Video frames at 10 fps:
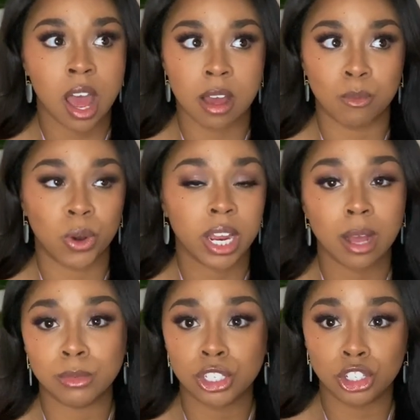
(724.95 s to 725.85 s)
Um, when it
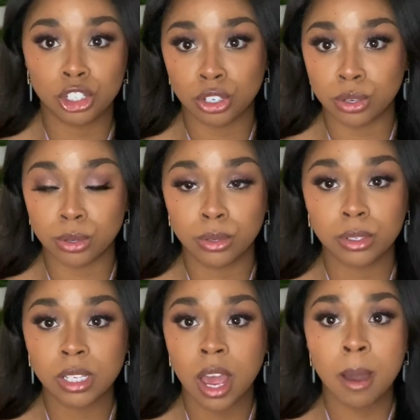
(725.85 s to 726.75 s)
comes to
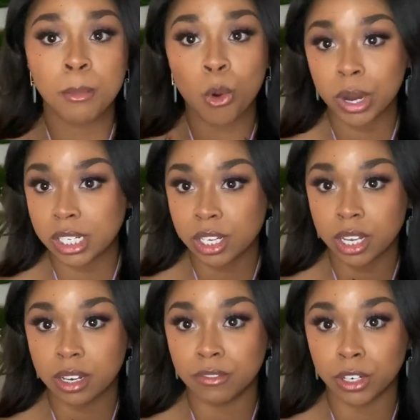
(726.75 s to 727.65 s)
shoes,
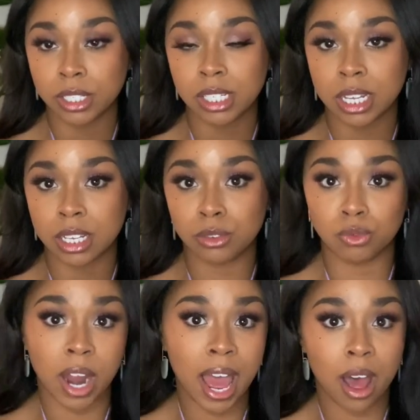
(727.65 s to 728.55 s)
pointed versus
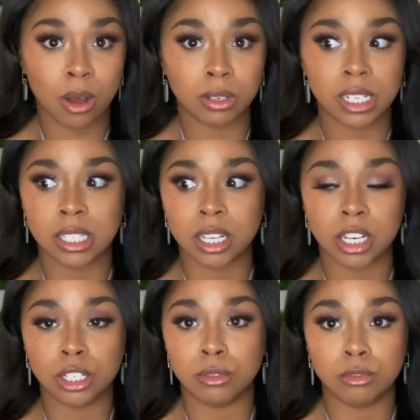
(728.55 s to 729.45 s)
round is going
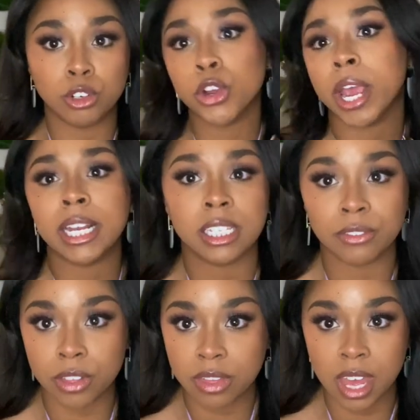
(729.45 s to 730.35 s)
to create
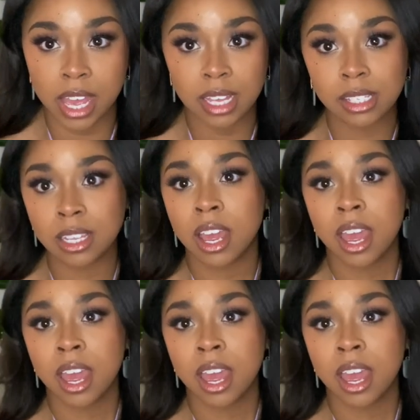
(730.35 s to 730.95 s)
different things.